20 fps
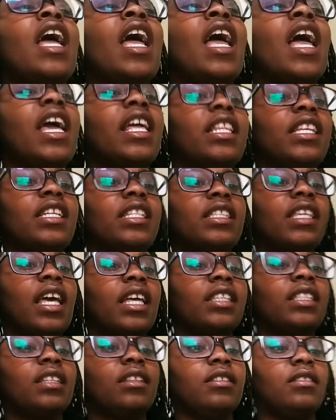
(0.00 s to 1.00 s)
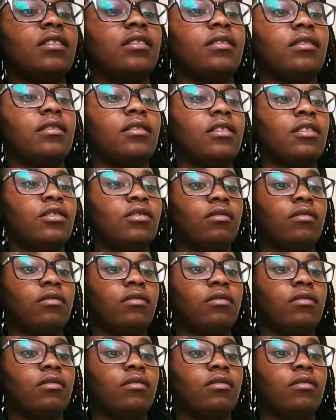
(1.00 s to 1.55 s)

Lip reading: And he takes the